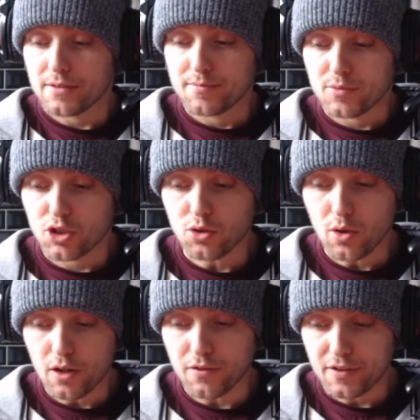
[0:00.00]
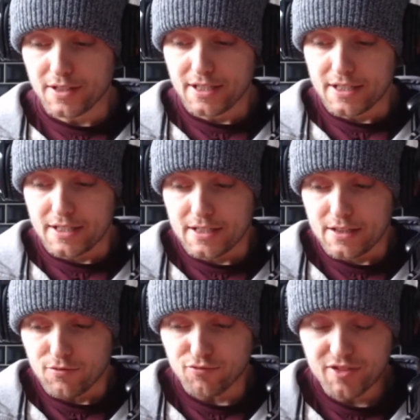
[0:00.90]
sort of
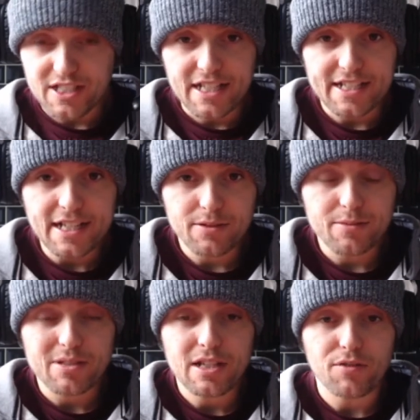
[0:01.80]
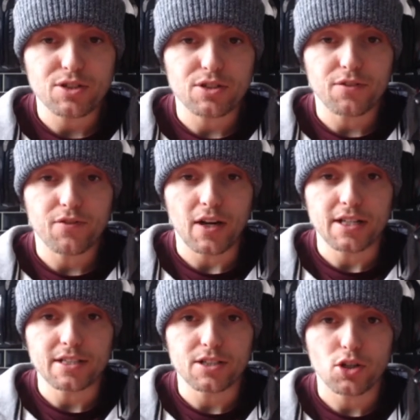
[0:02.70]
reconnect with themselves to
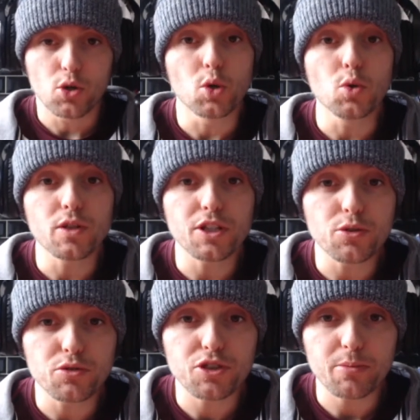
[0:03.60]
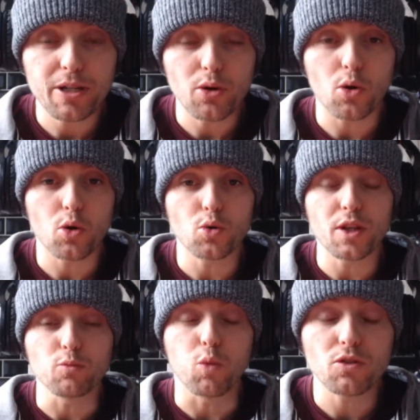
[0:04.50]
find who they used to be or who
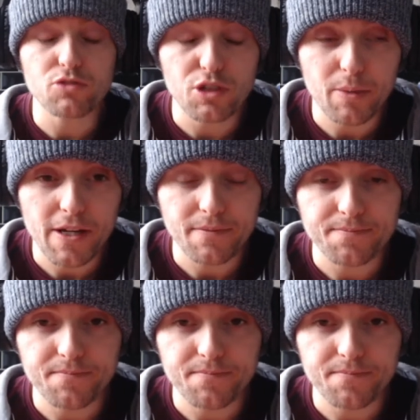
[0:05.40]
they want to be.